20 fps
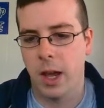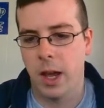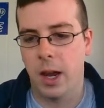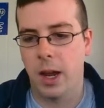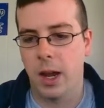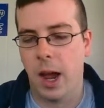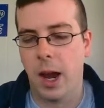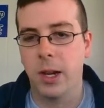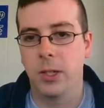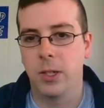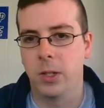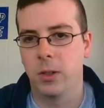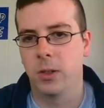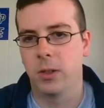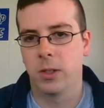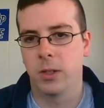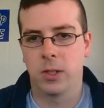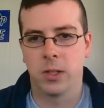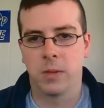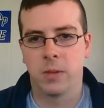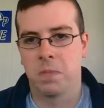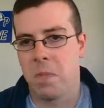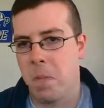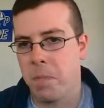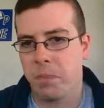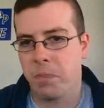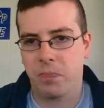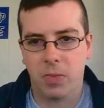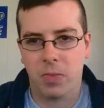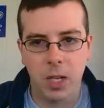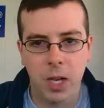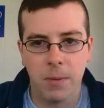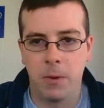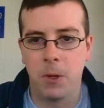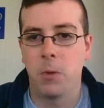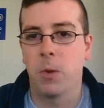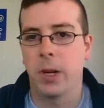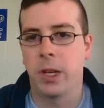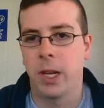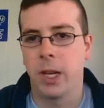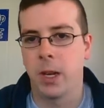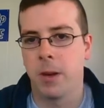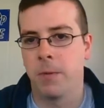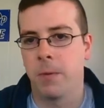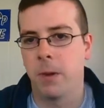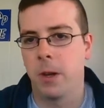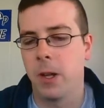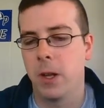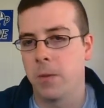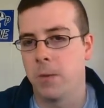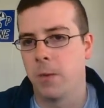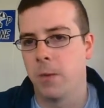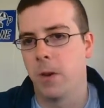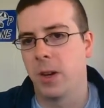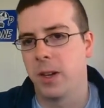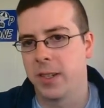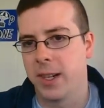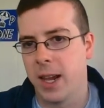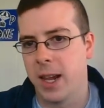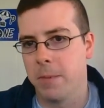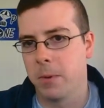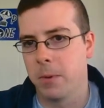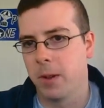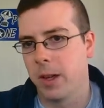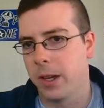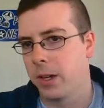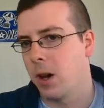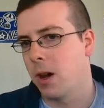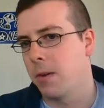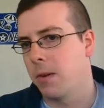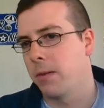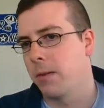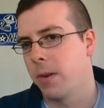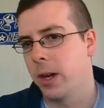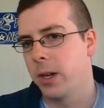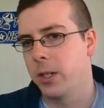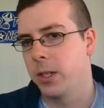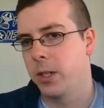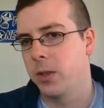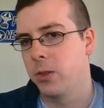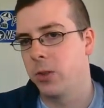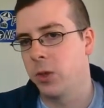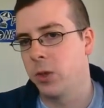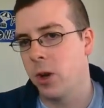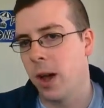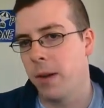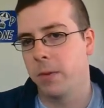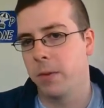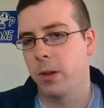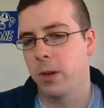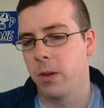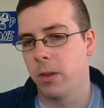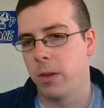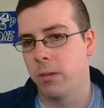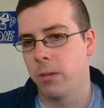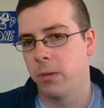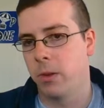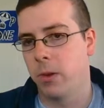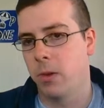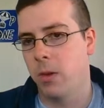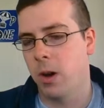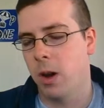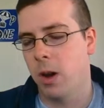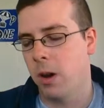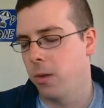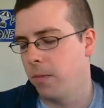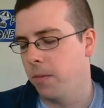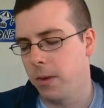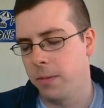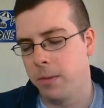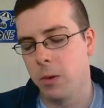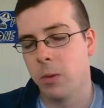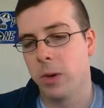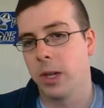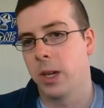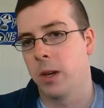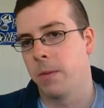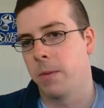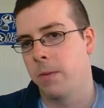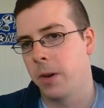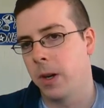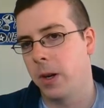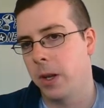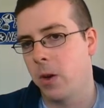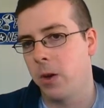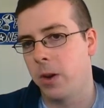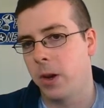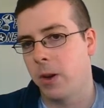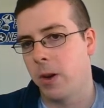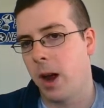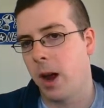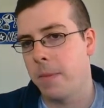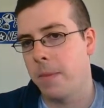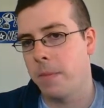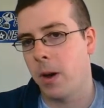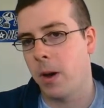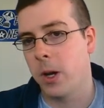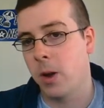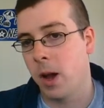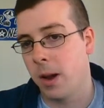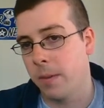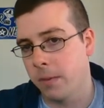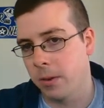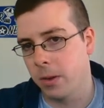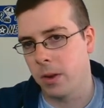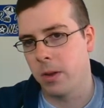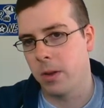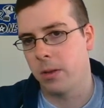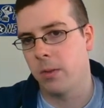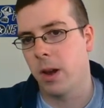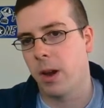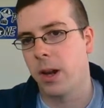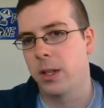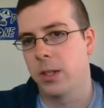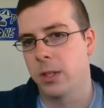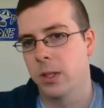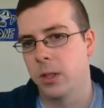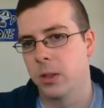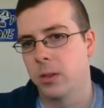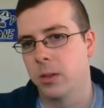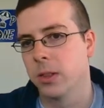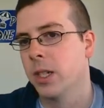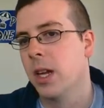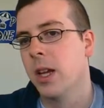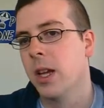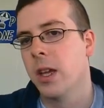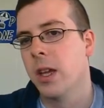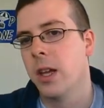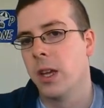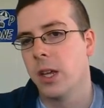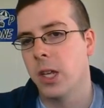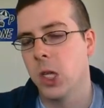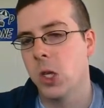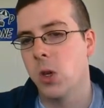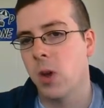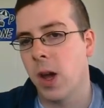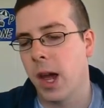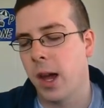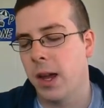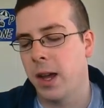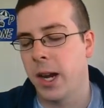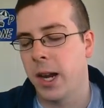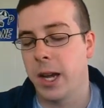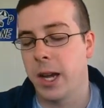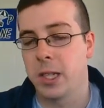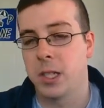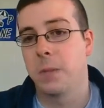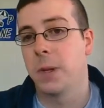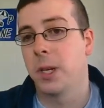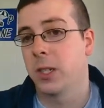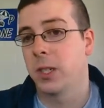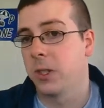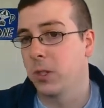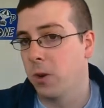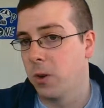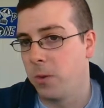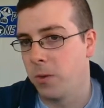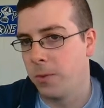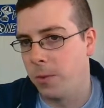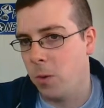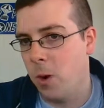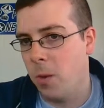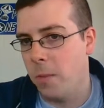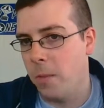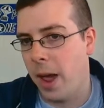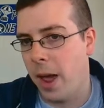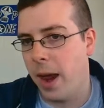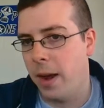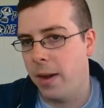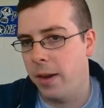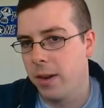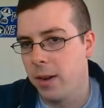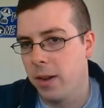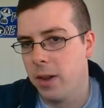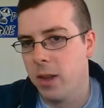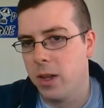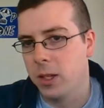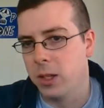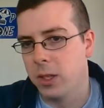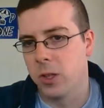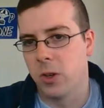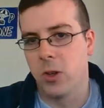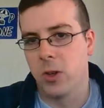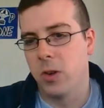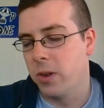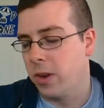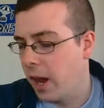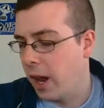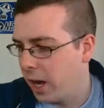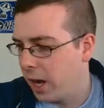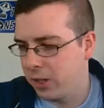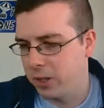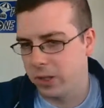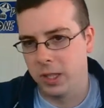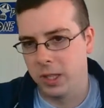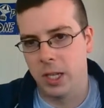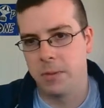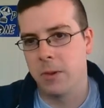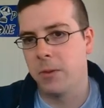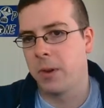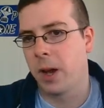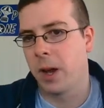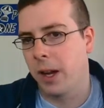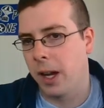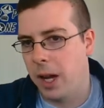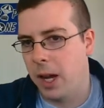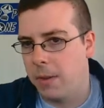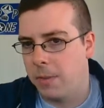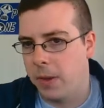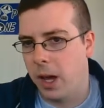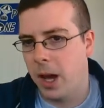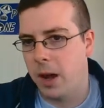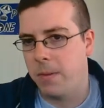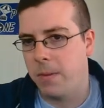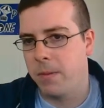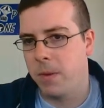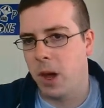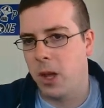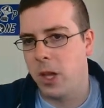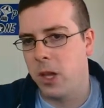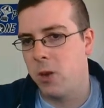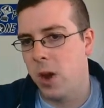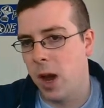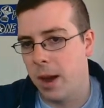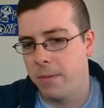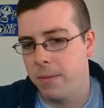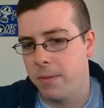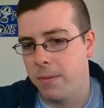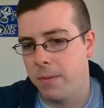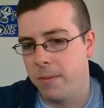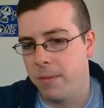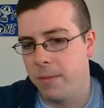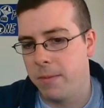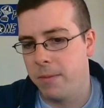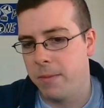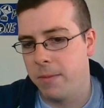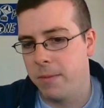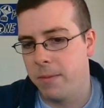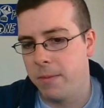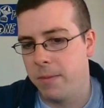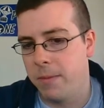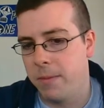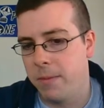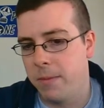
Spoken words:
And iTunes, if you want to get a video, for example, like off of iTunes, you have to go through, or if you want to get a video onto your iPod, you have to go through iTunes. It has to be a certain format. So naturally, if you've got an AVI file, you have to convert it.